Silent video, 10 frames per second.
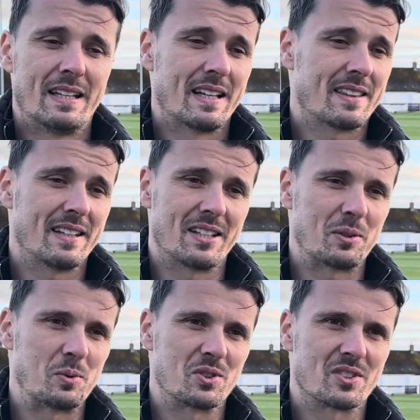I think
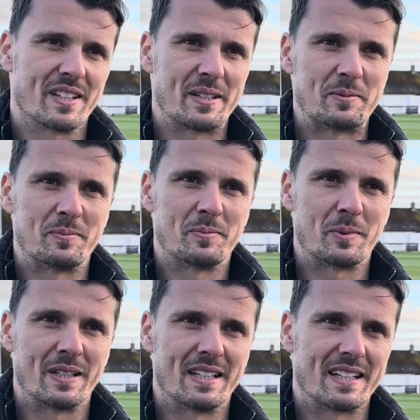it was a
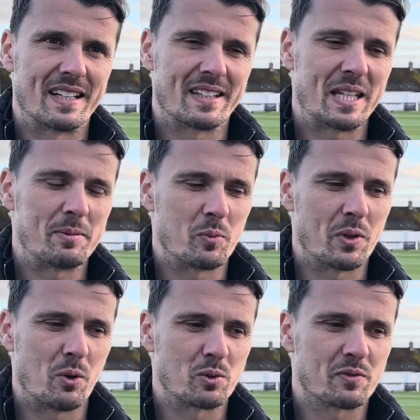game that we
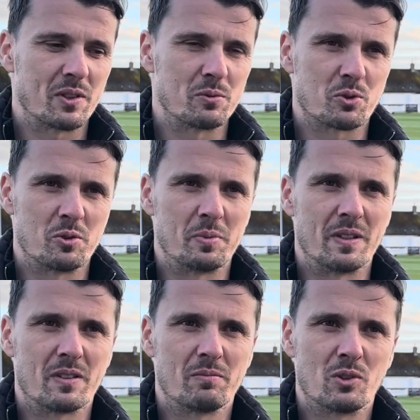always felt was going to be
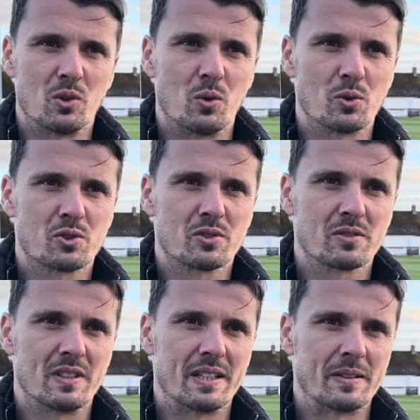close
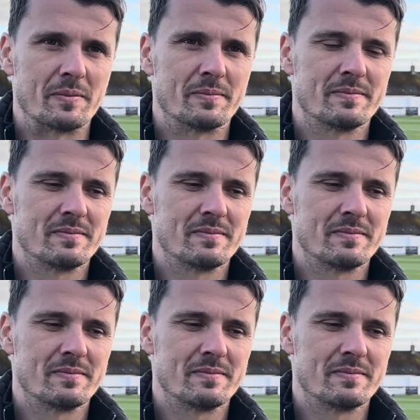and